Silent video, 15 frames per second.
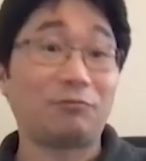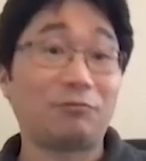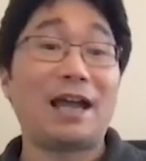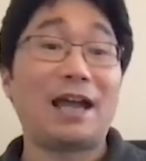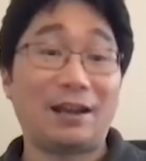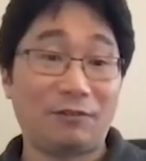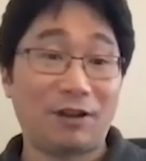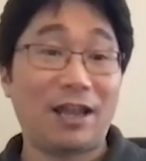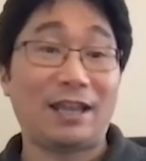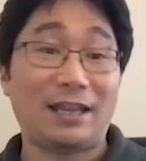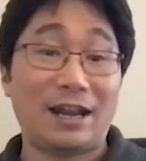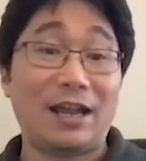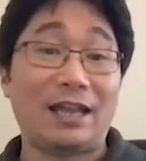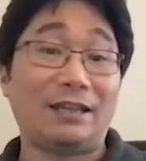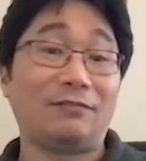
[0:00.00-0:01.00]

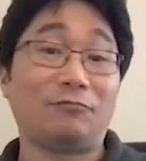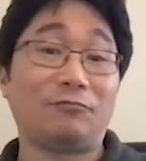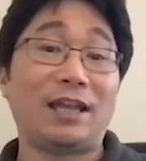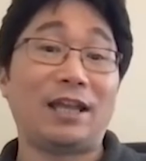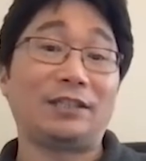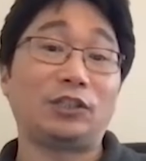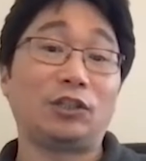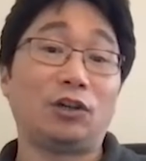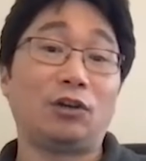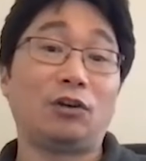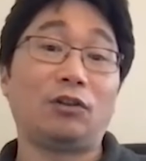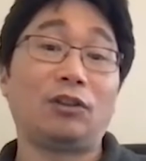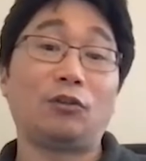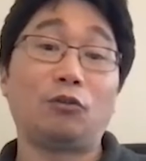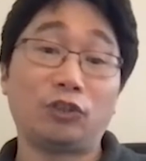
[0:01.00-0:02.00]
Right.
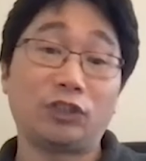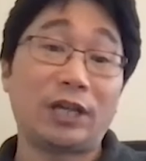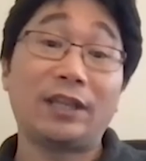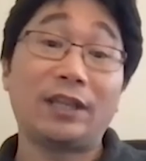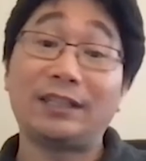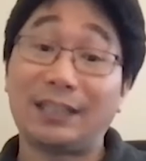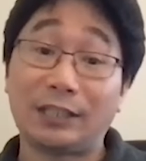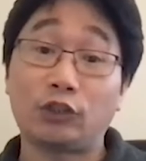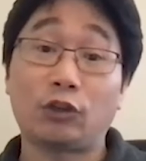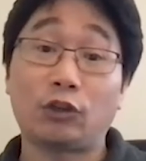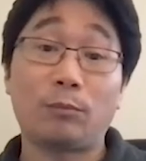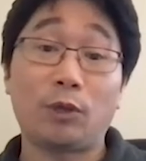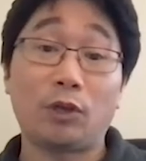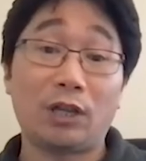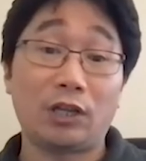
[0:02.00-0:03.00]
So those are the
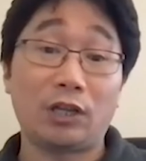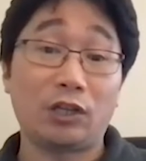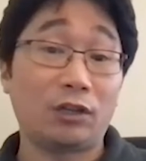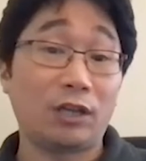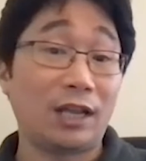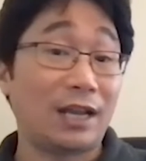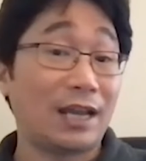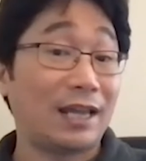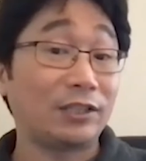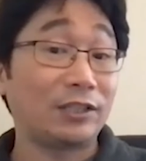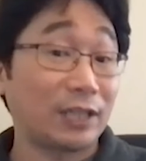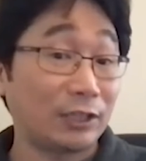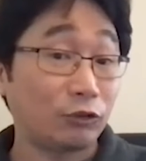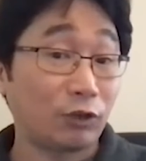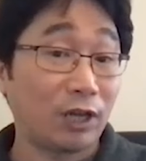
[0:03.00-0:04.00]
distributed unit and
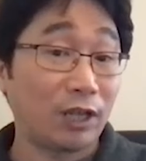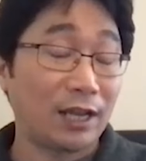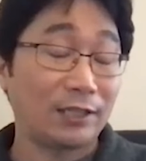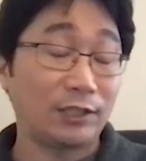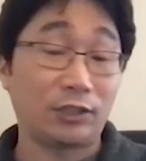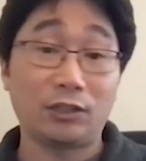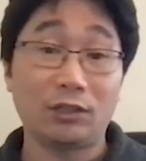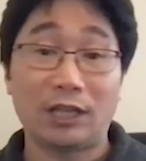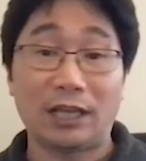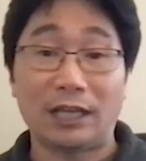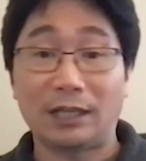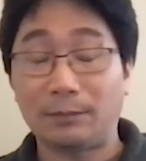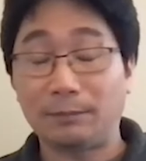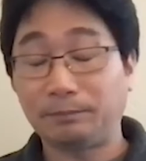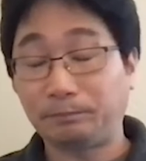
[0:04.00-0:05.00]
centralized unit.
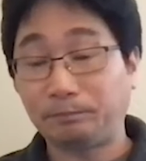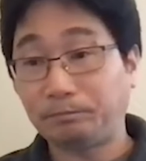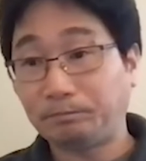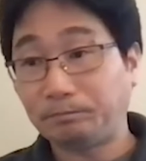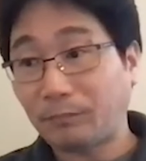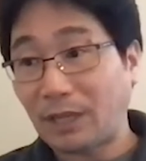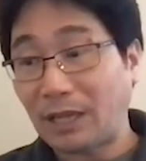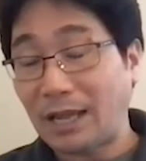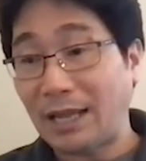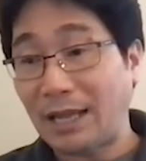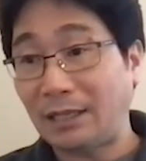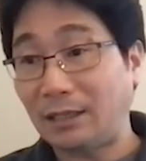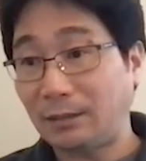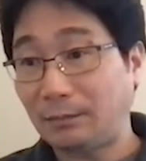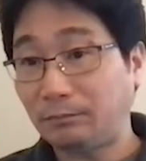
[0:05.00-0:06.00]

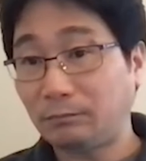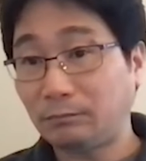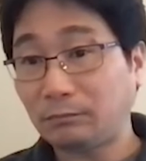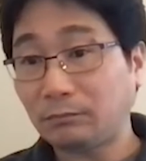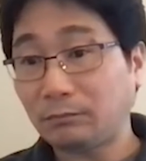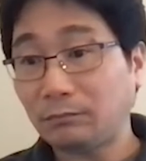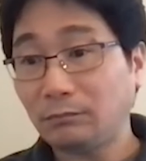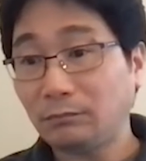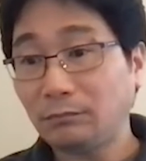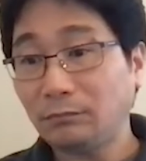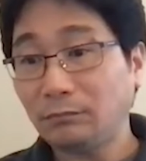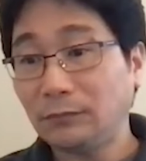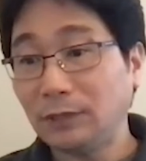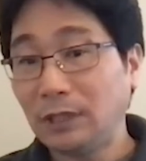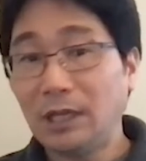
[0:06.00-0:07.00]
And
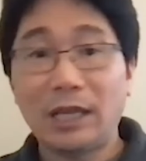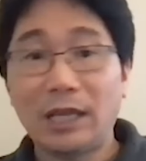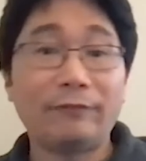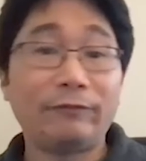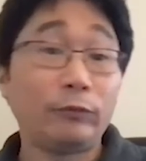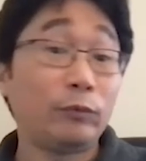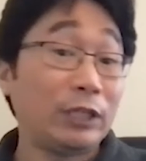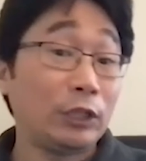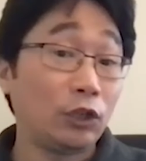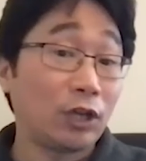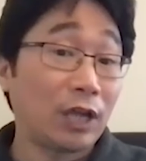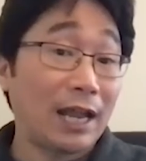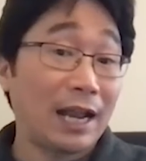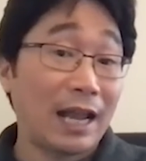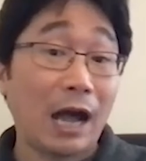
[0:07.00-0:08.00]
if we look
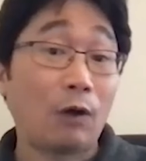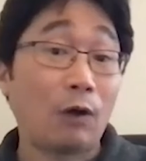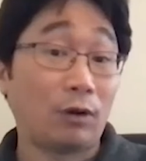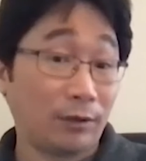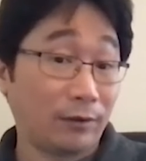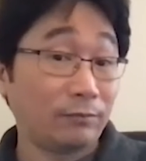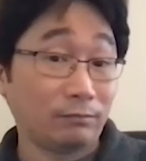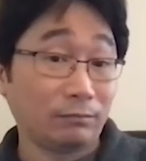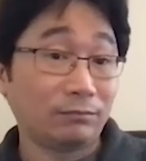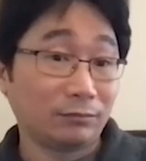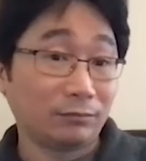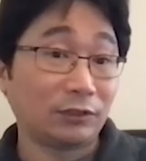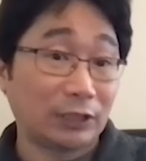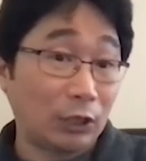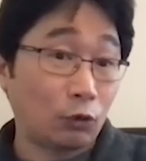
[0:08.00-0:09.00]
at our
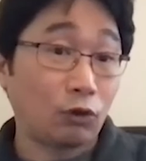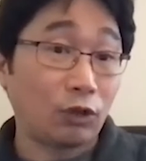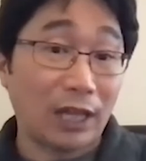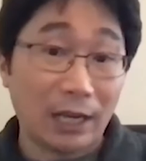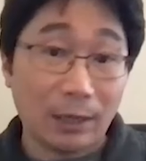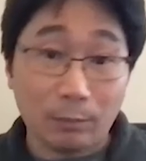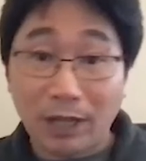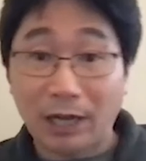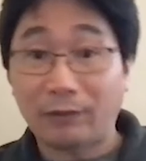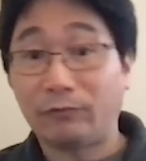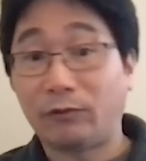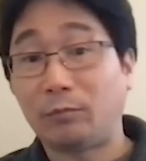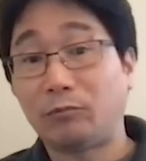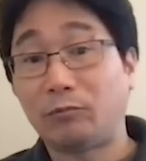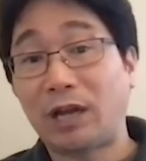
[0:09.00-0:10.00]
telco cloud
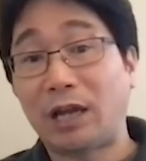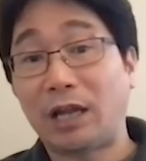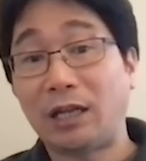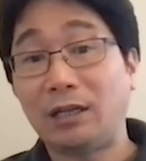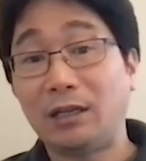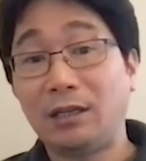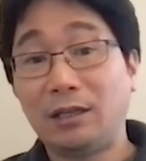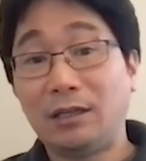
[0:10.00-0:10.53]
platform RAN,